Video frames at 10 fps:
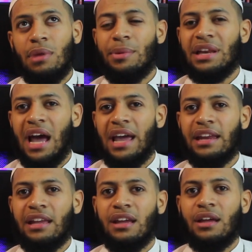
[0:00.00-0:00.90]
maybe
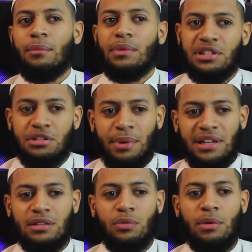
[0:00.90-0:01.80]
90, because she
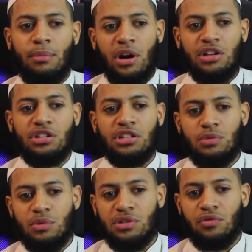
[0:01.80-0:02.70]
passed away in March and
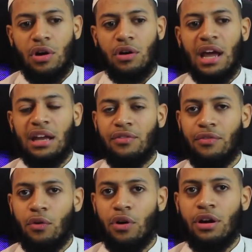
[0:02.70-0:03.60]
she was around
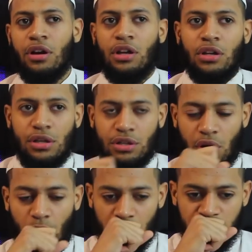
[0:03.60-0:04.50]
94.
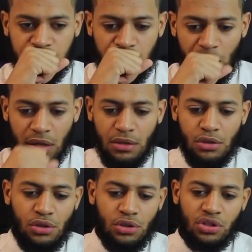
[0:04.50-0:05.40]
So
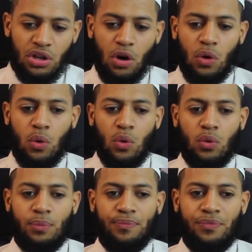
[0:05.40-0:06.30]

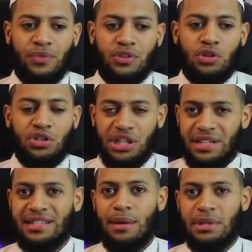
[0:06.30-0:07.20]
she
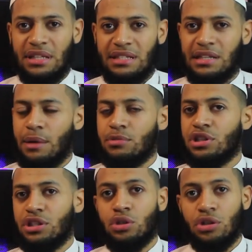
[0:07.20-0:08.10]
accepted Islam.
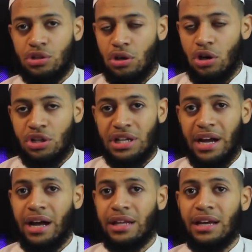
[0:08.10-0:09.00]
She took her
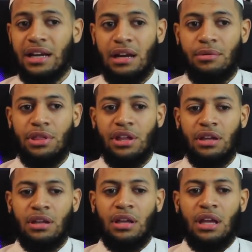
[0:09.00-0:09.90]
Shahada and everything.